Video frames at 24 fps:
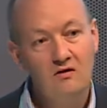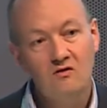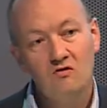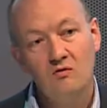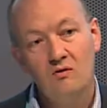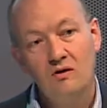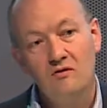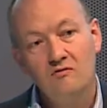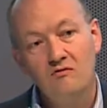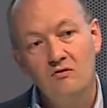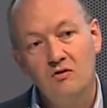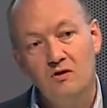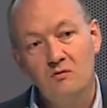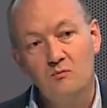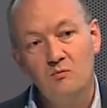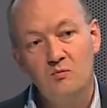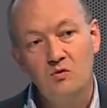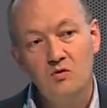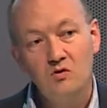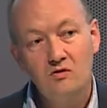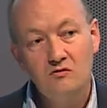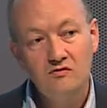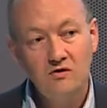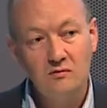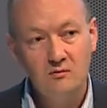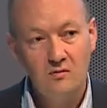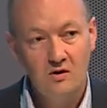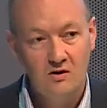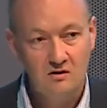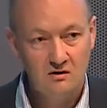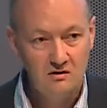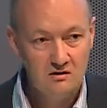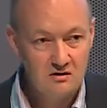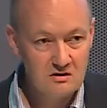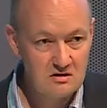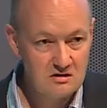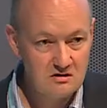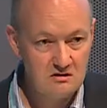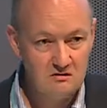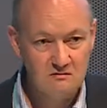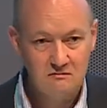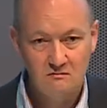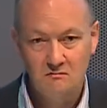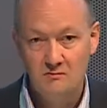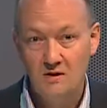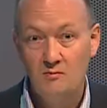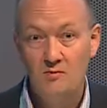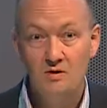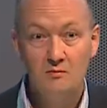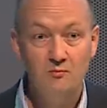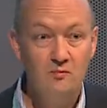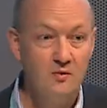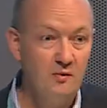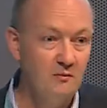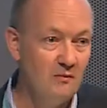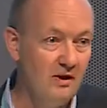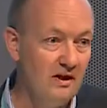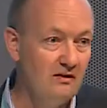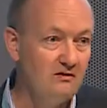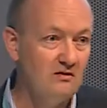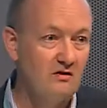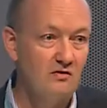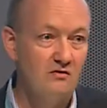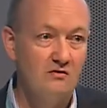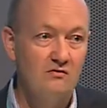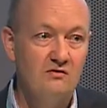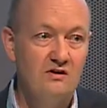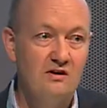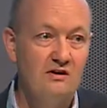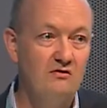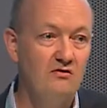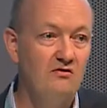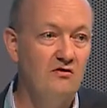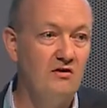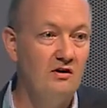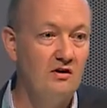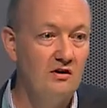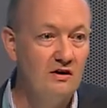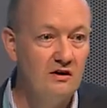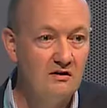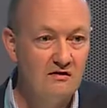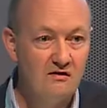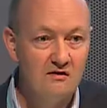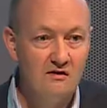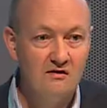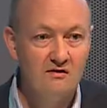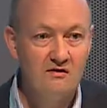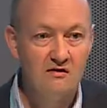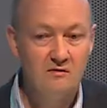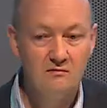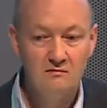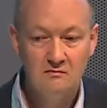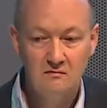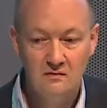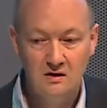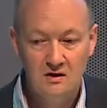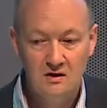So if you improve the models, maybe implement a continuous learning system,